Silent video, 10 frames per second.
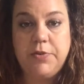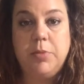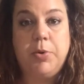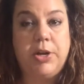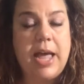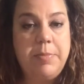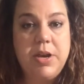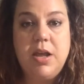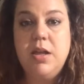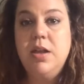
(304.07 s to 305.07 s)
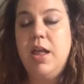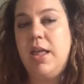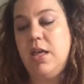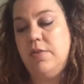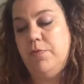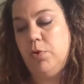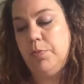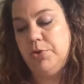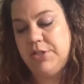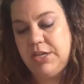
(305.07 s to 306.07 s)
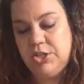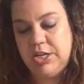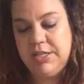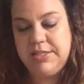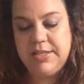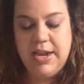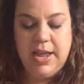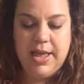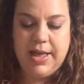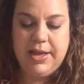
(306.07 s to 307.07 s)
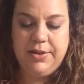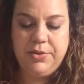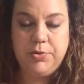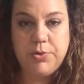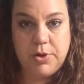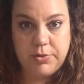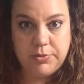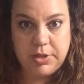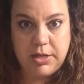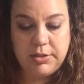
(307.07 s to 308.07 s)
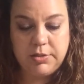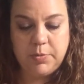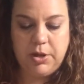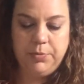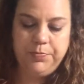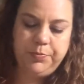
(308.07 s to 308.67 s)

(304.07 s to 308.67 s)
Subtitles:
per capita and for percentages, those are on those slides as well.